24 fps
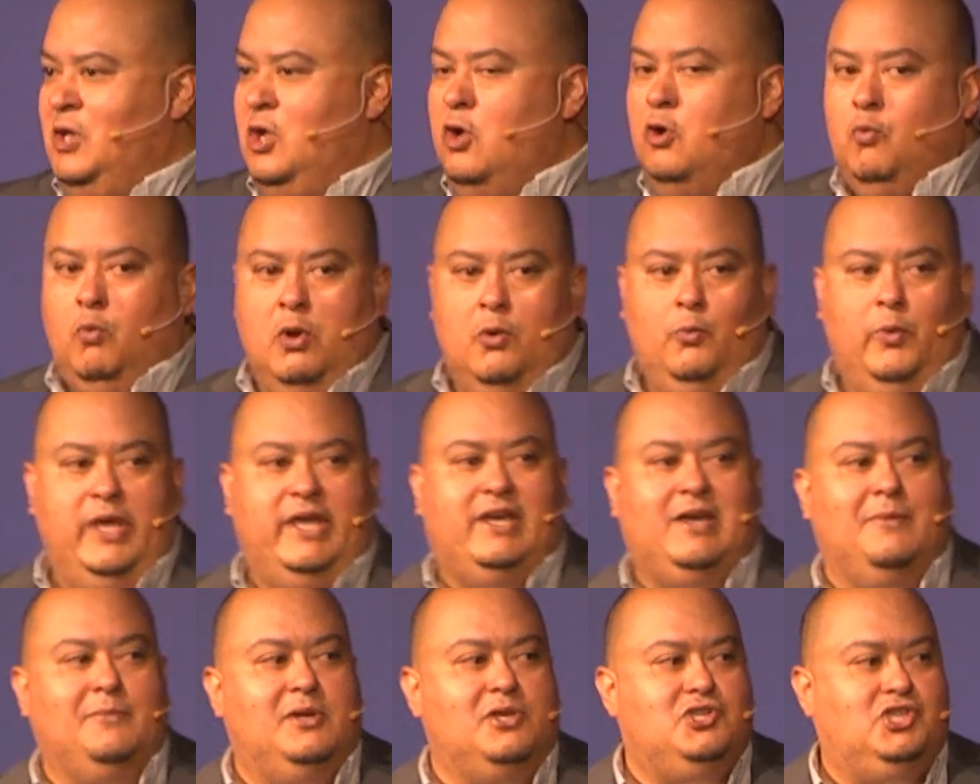when we
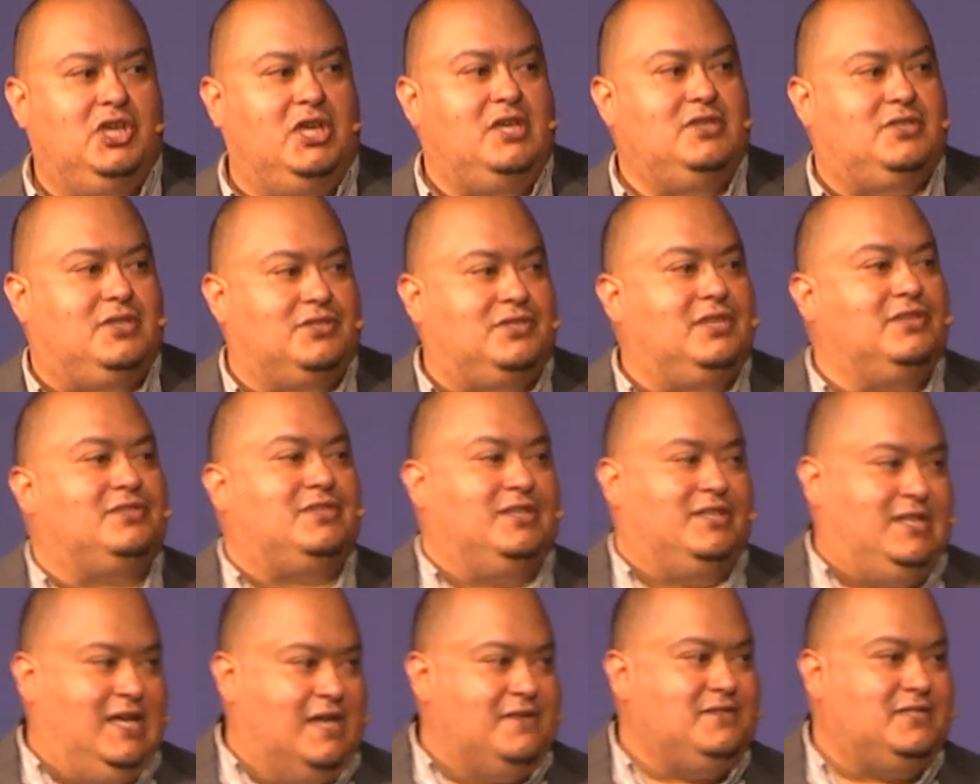come to Jesus, it's a
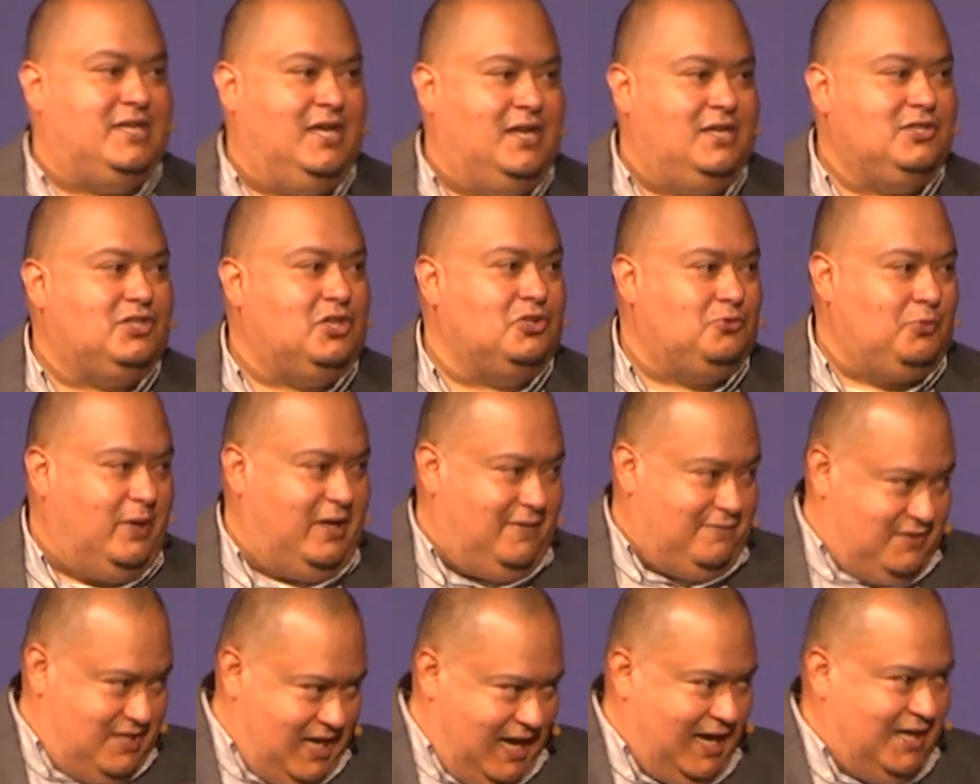death sentence because we have
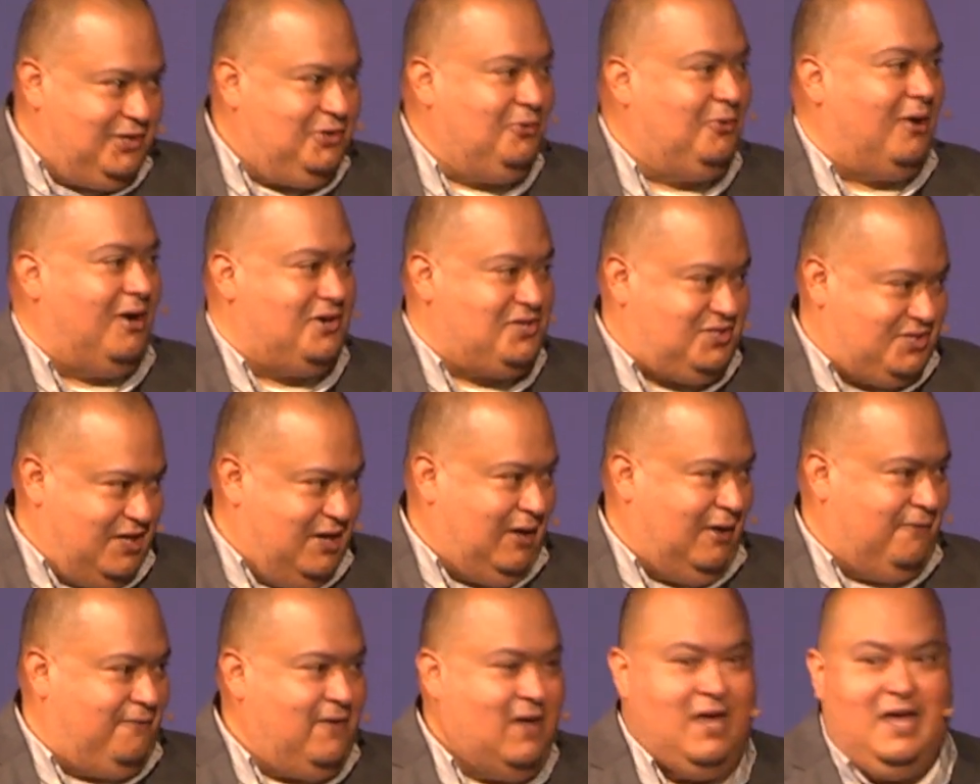died to
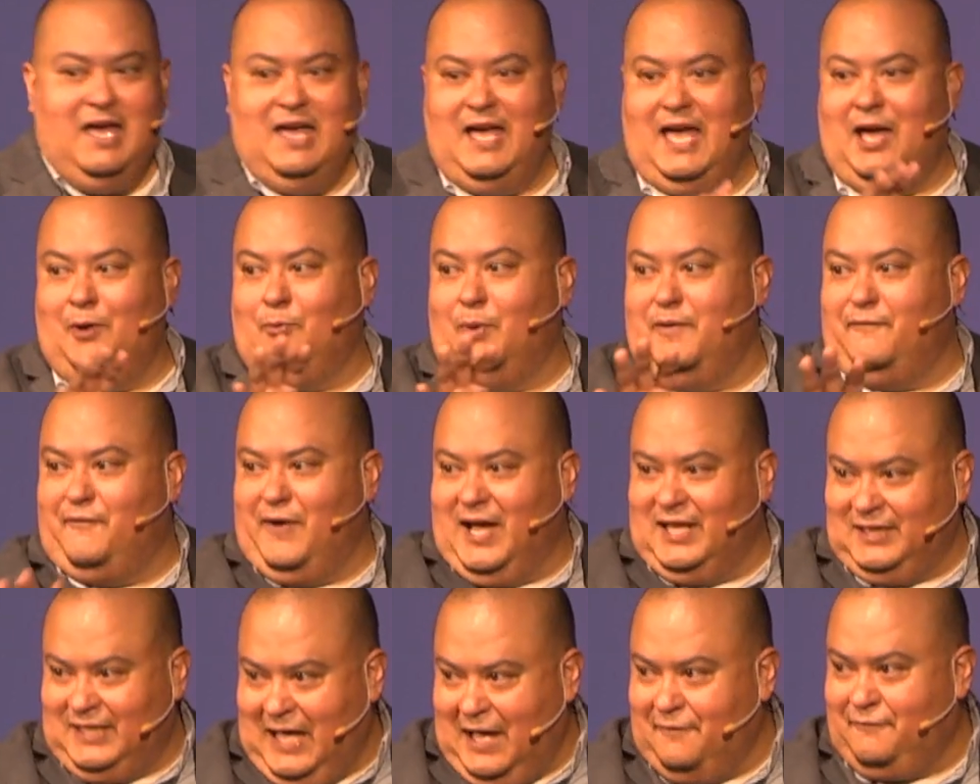ourselves and we
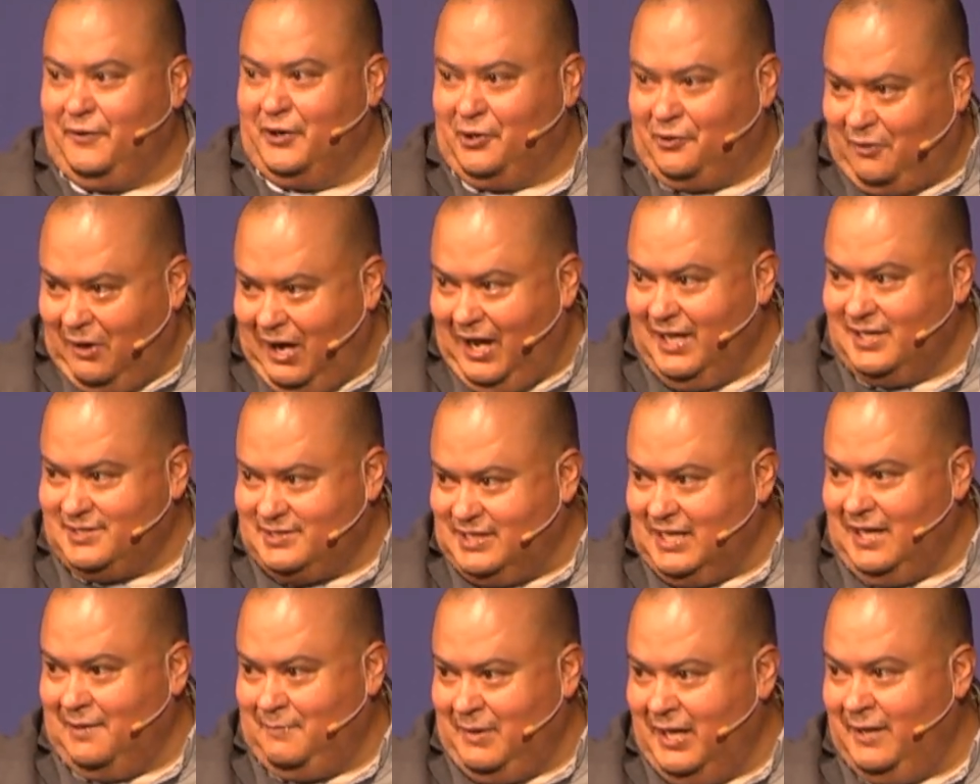find life in Christ.
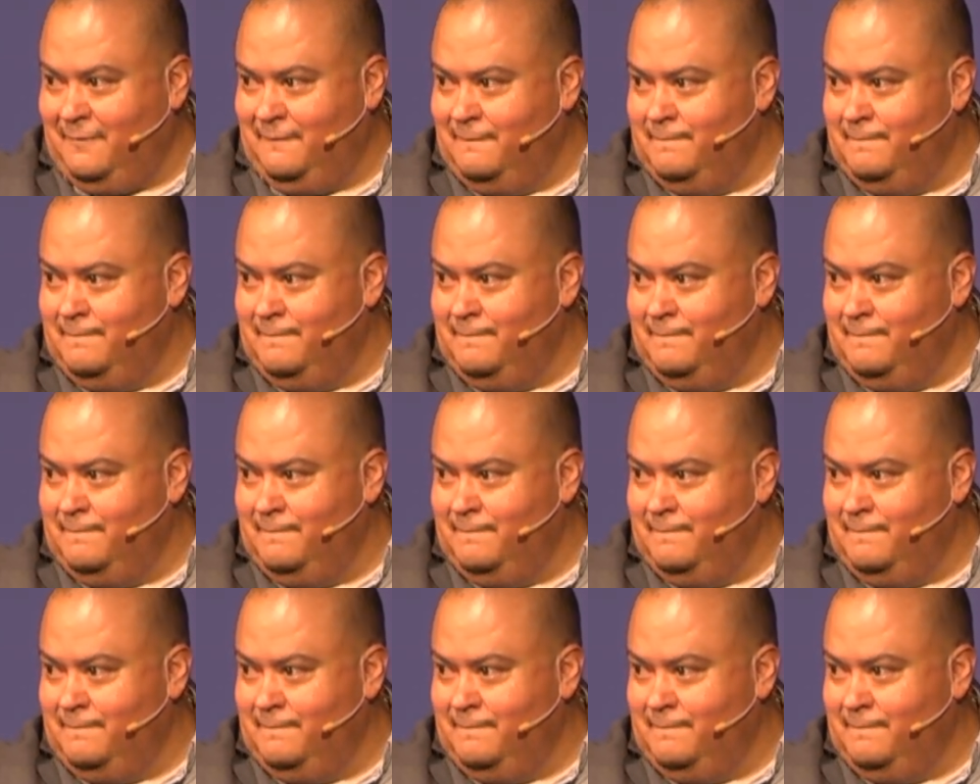Amen?